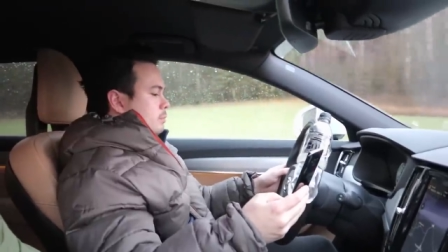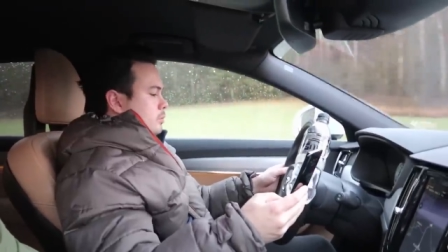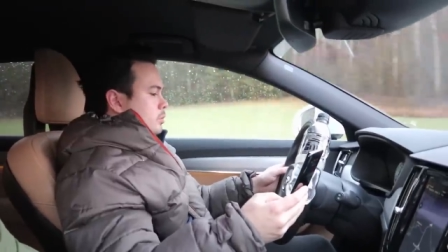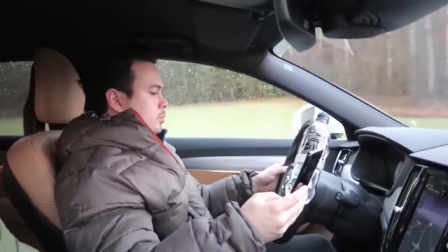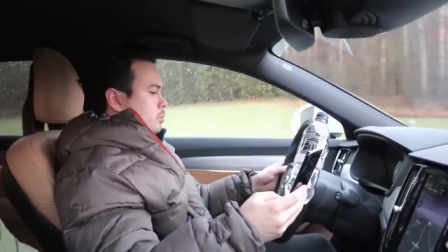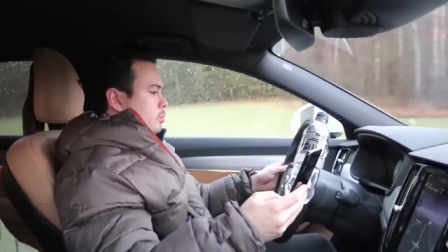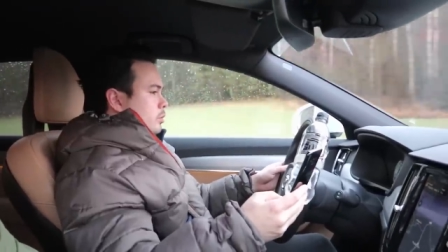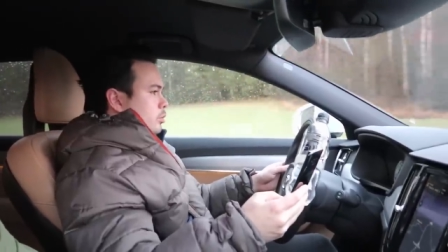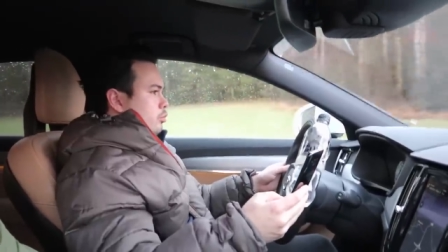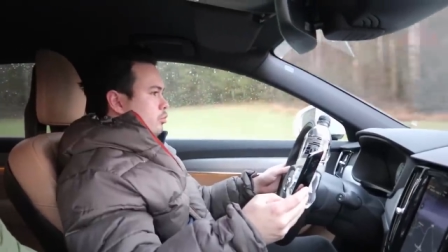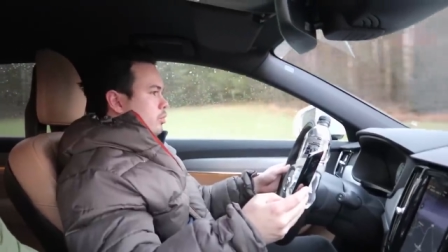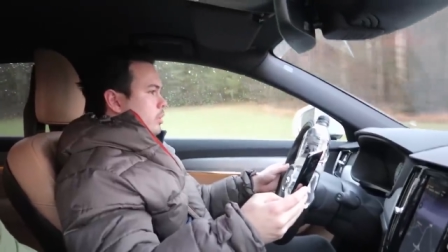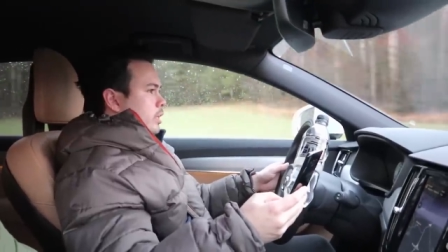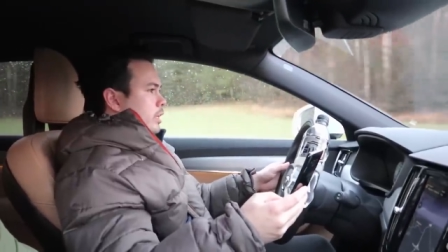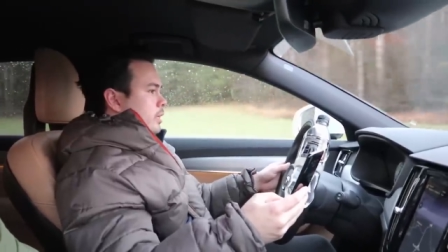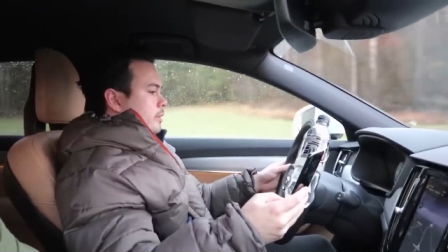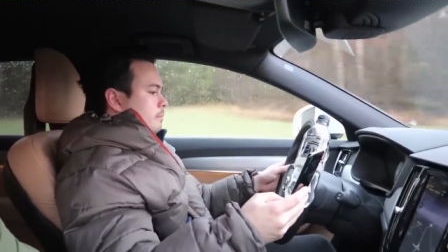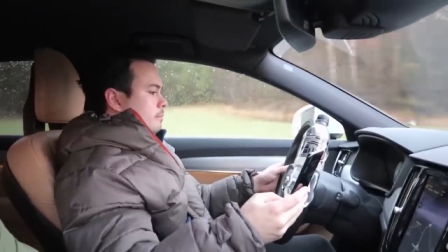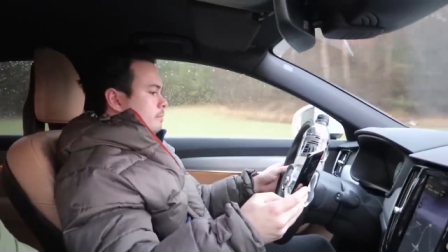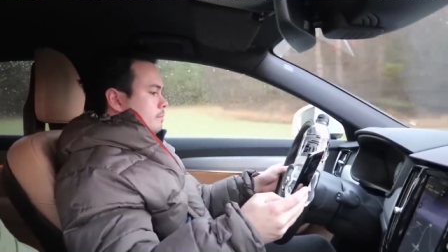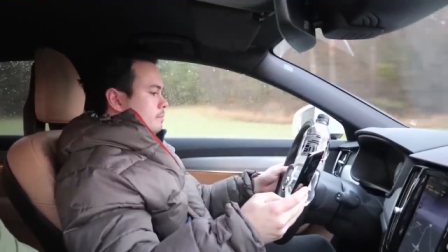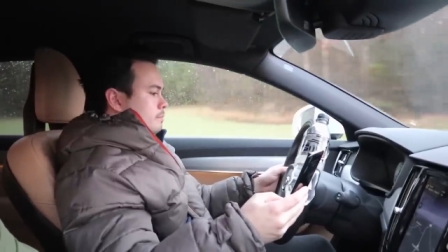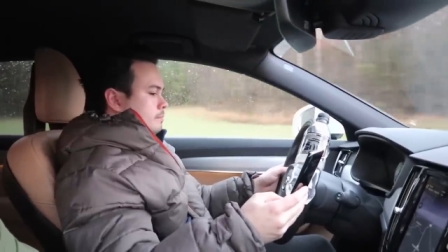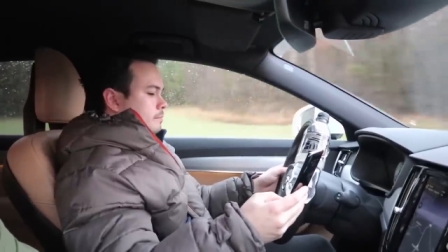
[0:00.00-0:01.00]
We'll try.
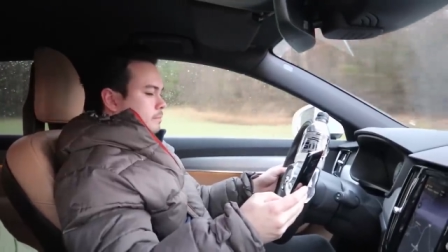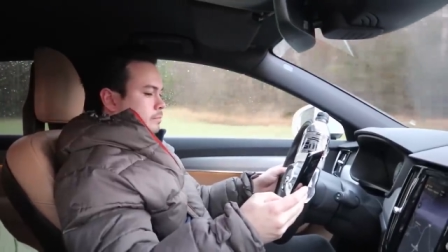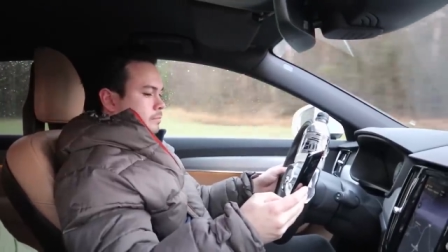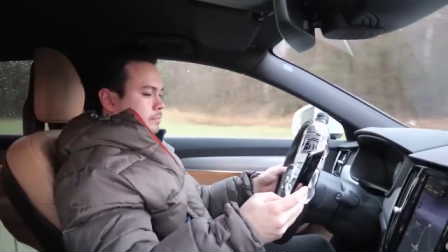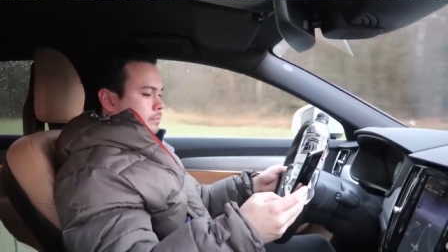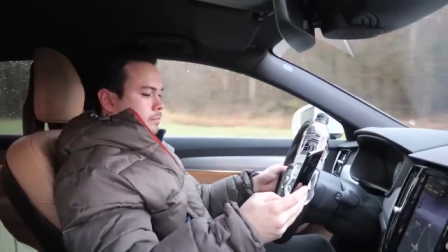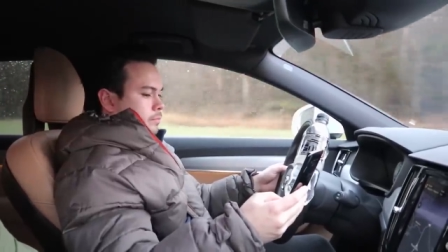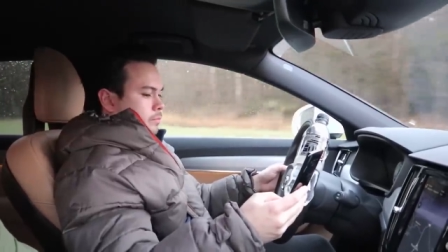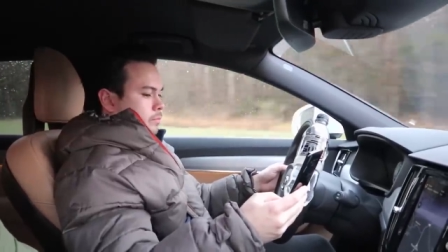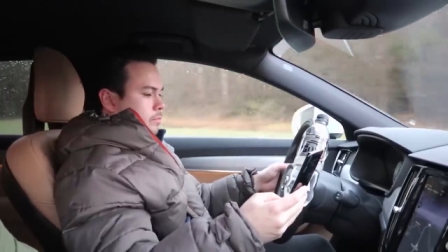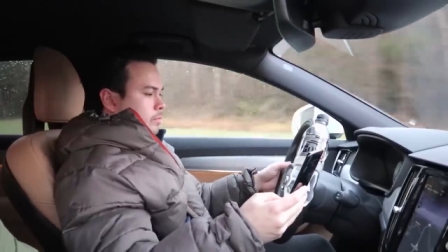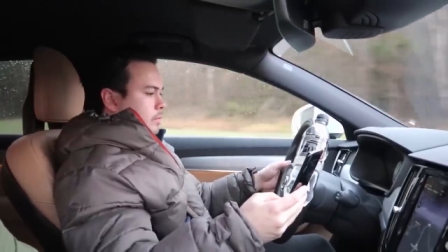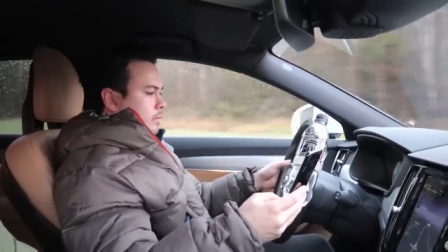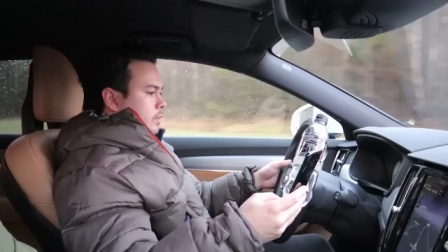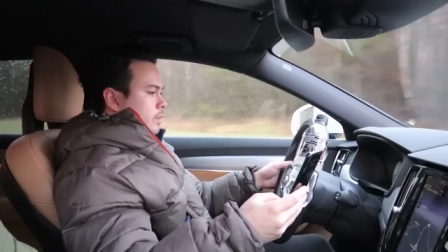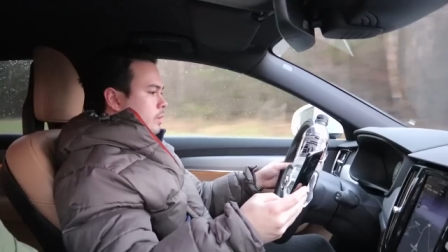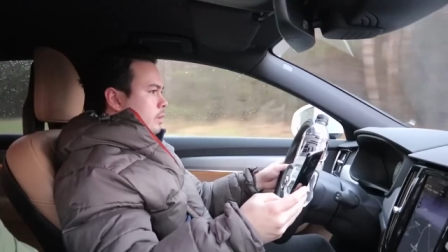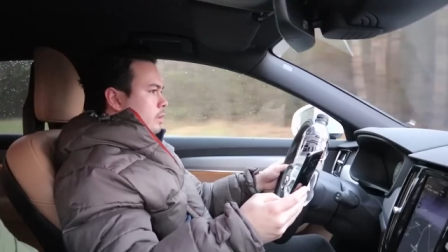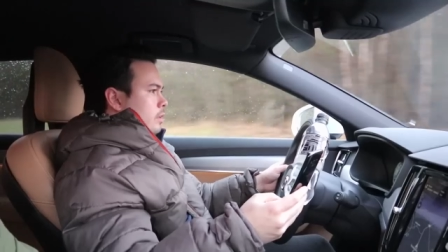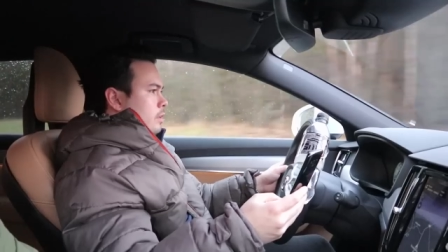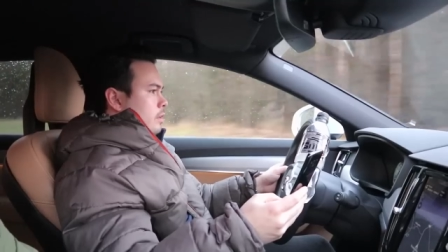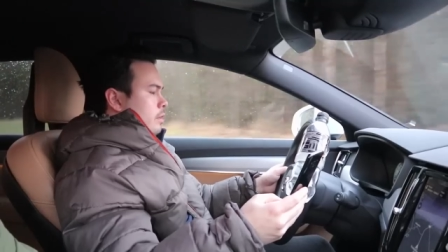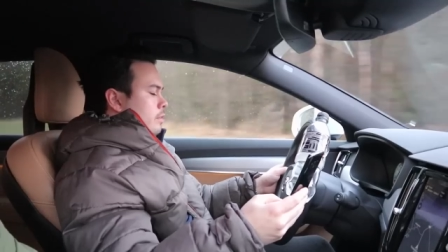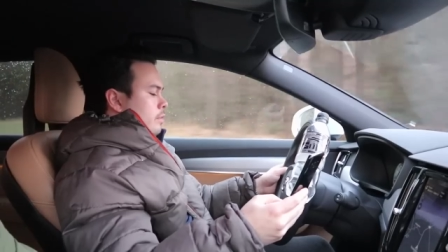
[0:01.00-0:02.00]

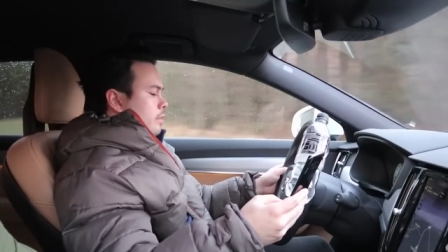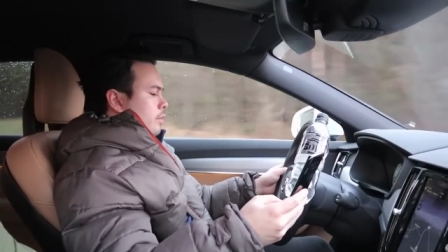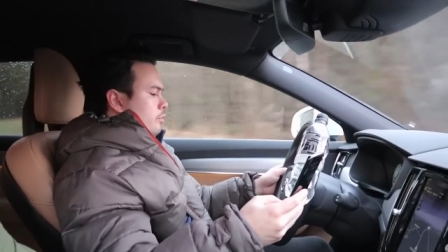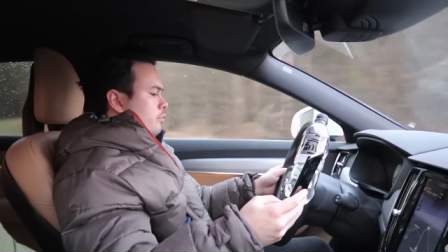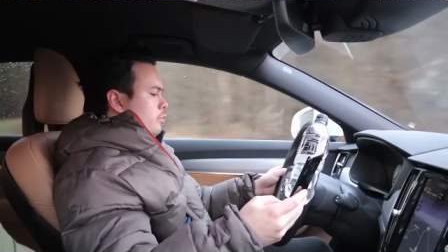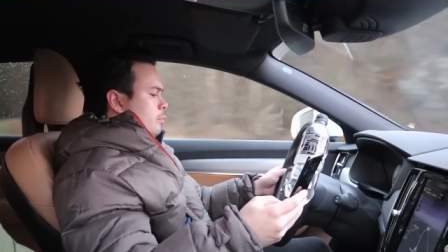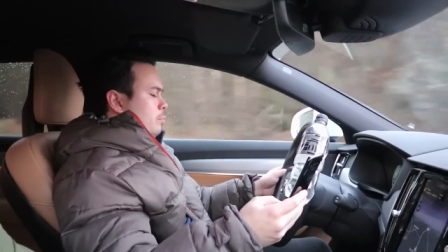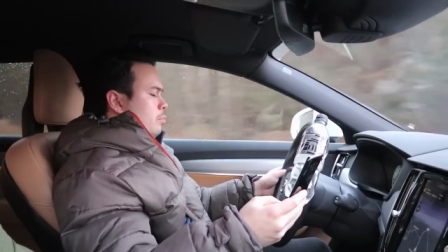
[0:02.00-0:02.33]
That's